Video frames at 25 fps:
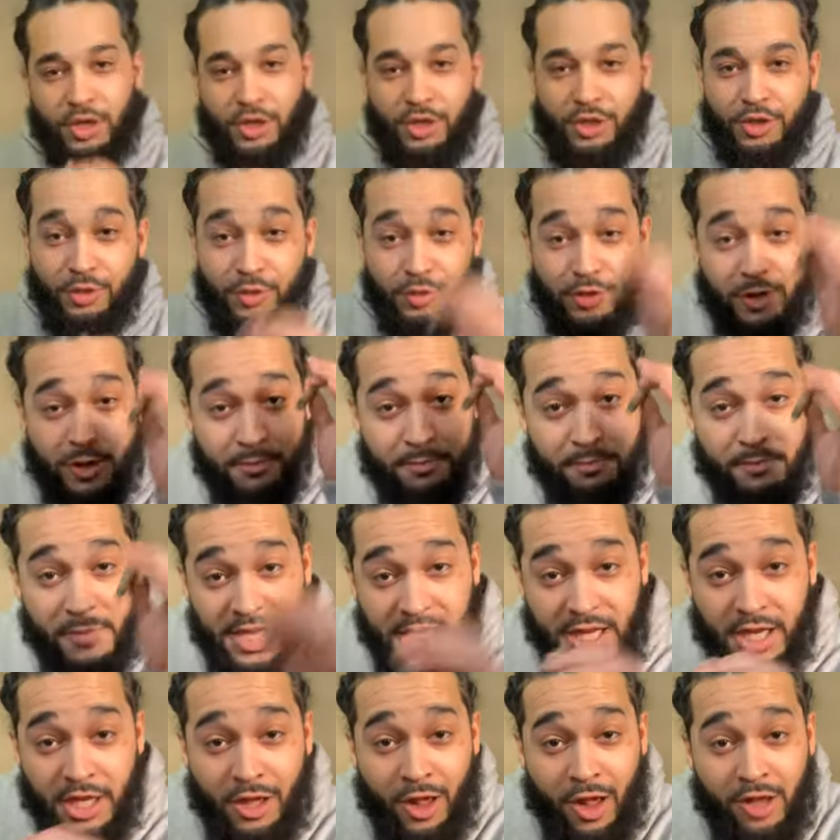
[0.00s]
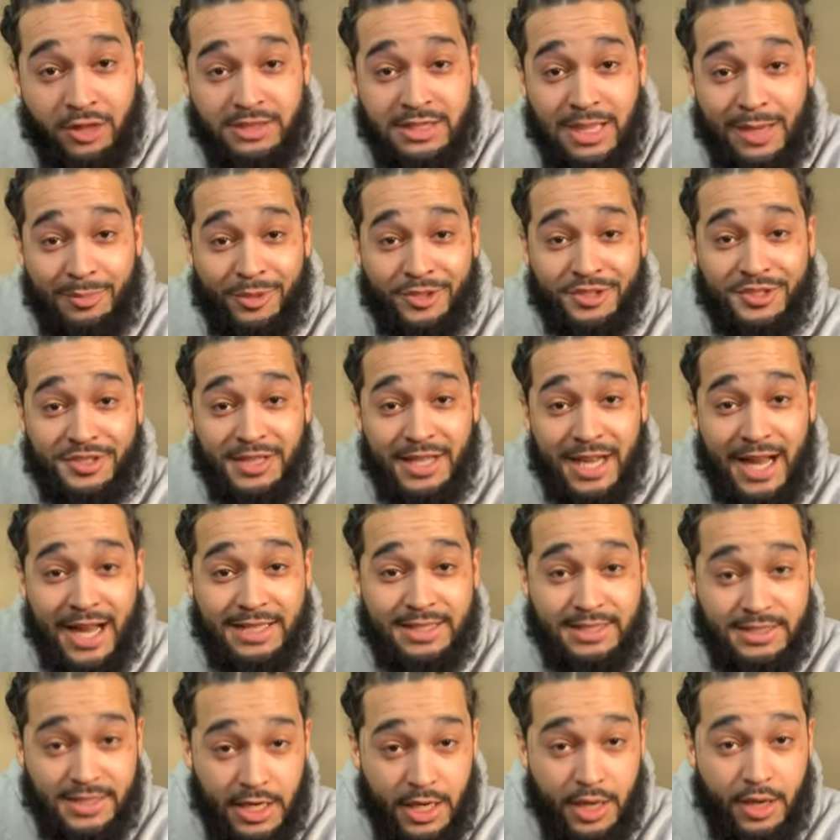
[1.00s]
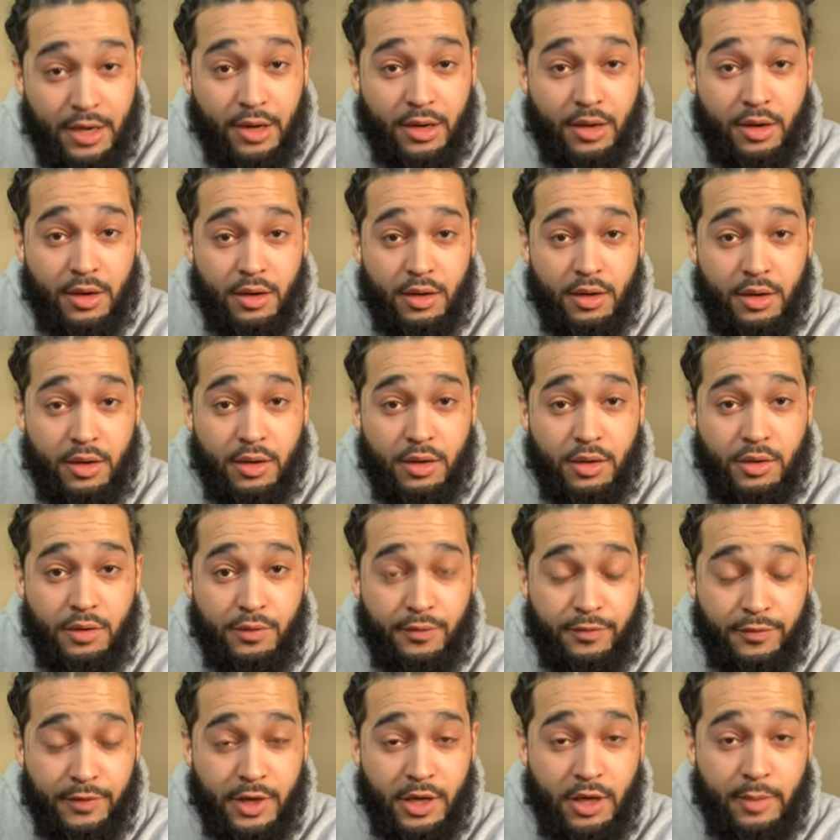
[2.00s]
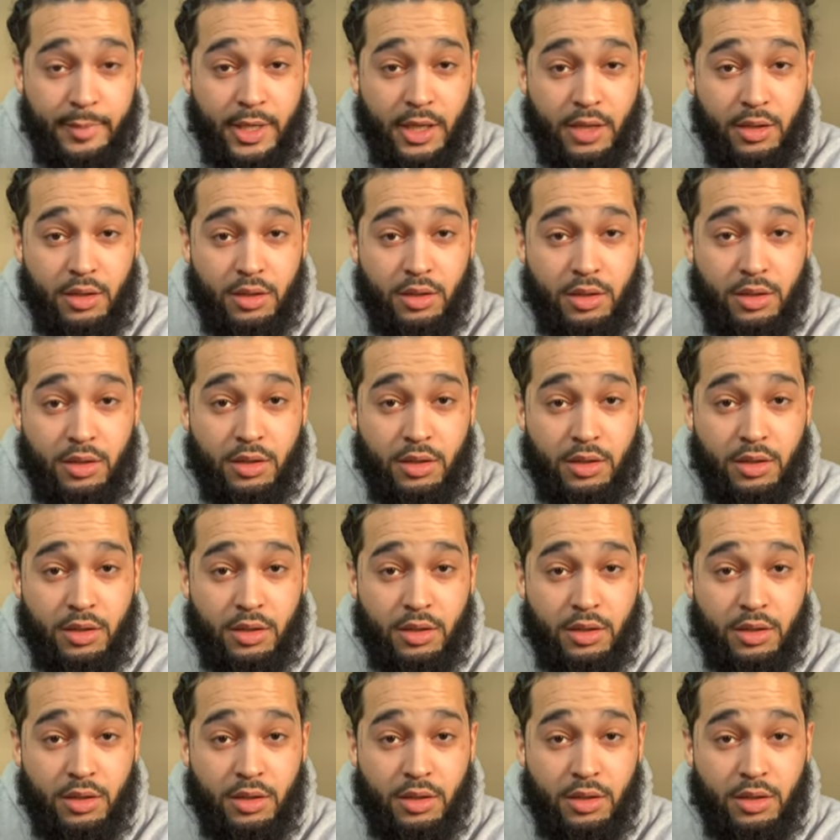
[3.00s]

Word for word: on you the minute y'all step onto that tier. You feel me?